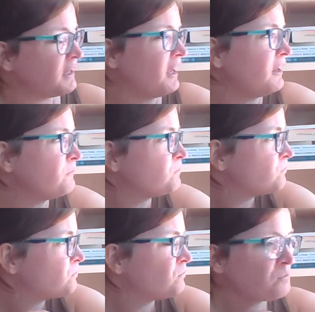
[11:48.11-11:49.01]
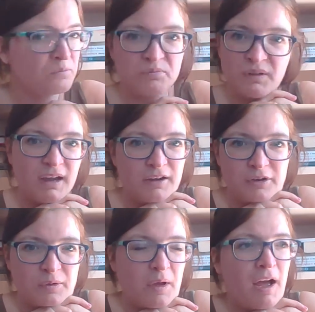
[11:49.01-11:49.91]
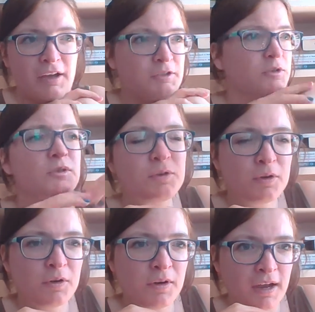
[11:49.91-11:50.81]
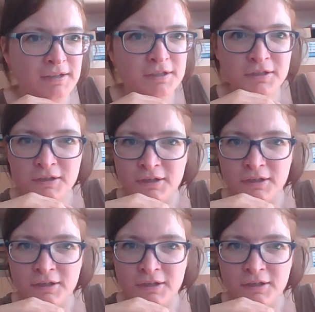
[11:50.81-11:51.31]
and a unicorn that